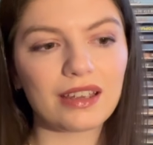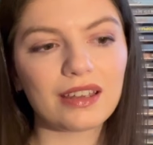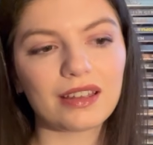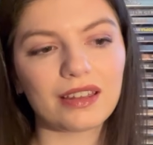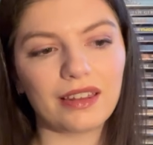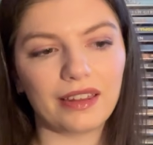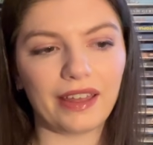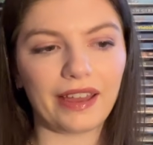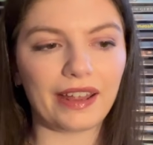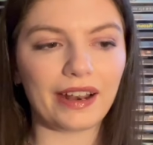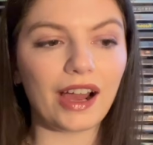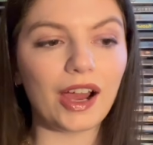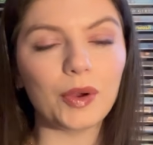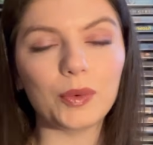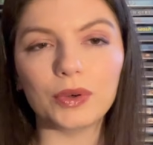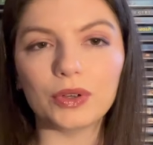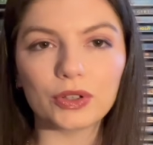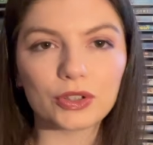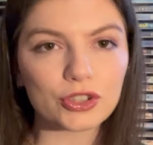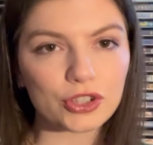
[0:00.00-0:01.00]
that I
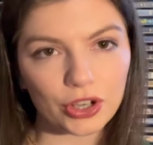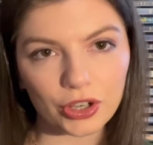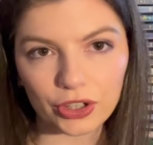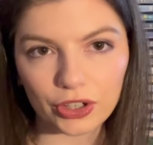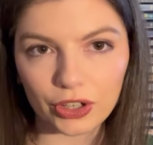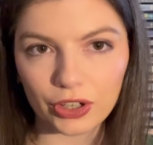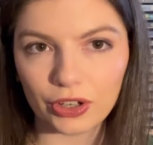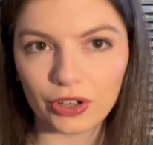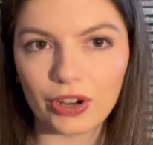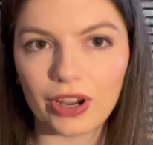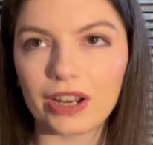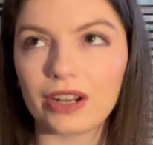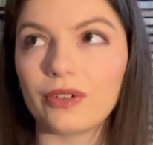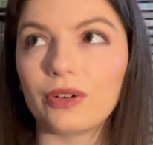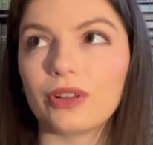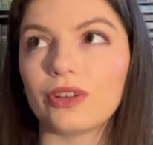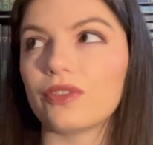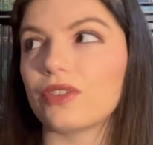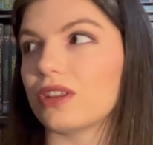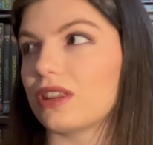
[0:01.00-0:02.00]
will show you, and
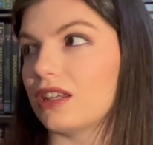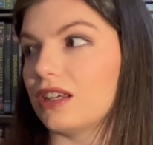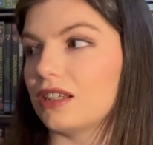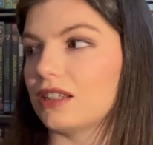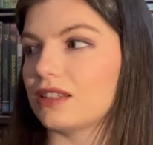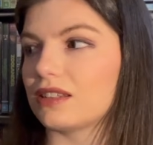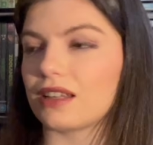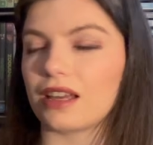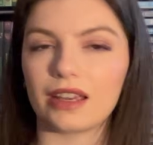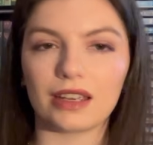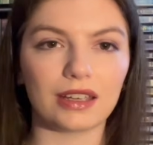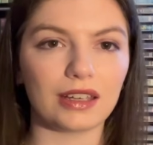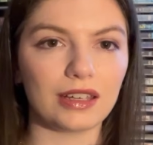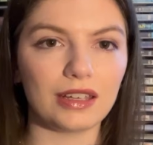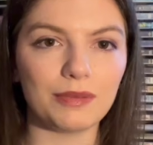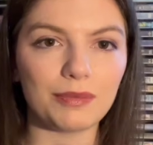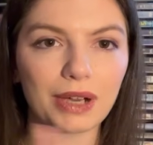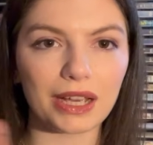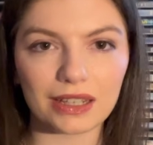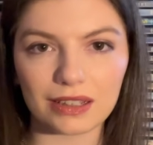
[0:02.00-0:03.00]
all of the things like
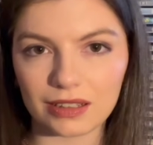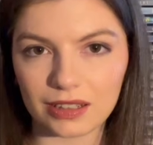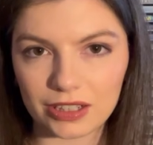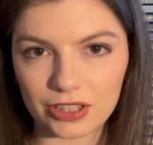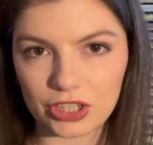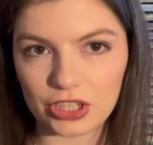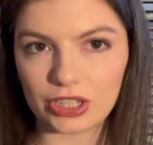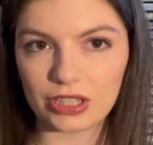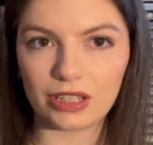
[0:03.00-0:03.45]
in my collection,